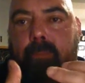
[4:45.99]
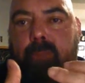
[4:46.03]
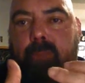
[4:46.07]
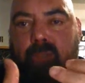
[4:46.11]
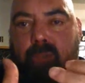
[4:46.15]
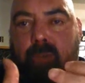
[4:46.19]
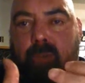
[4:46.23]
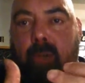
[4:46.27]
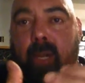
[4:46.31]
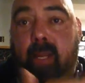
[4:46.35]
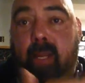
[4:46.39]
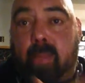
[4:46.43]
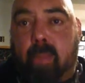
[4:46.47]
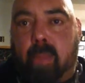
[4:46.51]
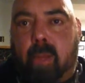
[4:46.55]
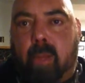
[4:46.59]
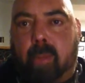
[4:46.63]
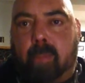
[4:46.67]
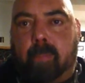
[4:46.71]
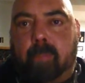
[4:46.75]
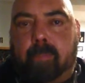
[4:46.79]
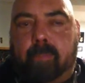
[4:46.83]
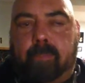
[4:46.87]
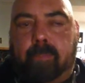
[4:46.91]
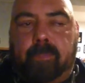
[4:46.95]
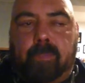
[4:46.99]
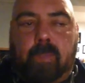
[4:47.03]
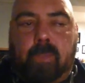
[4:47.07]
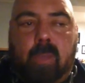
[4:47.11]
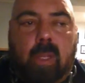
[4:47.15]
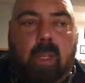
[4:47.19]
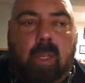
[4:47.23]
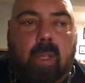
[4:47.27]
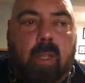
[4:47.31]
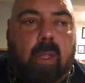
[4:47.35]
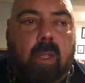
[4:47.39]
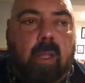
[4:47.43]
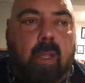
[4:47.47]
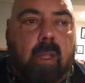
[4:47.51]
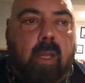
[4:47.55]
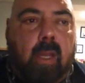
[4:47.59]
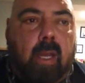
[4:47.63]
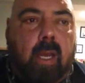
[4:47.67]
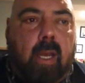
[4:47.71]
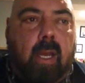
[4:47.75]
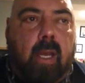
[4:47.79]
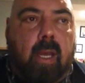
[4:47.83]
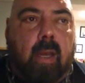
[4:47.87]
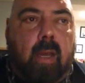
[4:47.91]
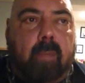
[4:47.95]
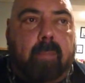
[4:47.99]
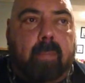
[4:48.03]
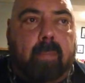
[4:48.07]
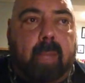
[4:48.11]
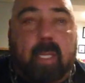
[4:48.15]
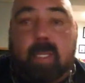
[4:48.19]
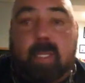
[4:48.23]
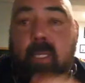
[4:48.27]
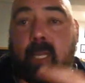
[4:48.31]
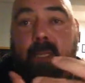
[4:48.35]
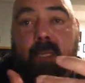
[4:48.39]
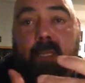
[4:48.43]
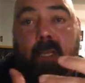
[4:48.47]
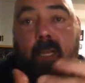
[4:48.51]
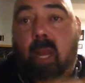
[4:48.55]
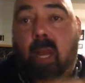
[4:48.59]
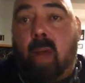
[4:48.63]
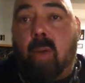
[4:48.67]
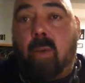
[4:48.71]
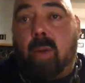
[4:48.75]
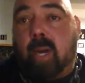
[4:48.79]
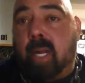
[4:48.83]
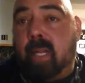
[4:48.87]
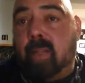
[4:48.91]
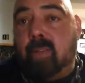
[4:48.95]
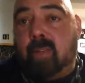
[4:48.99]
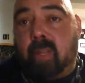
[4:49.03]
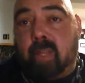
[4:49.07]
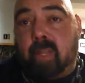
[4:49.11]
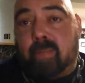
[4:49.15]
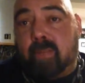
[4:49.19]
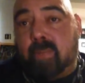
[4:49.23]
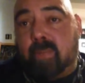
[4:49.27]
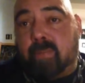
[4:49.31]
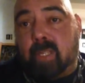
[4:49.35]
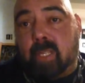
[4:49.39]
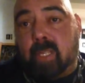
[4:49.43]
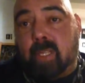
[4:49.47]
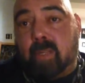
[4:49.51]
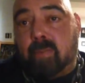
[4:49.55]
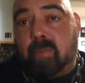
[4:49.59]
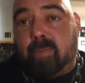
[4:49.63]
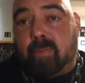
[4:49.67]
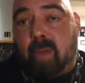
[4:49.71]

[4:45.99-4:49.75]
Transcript: strength up. And then the lower end's like 50 to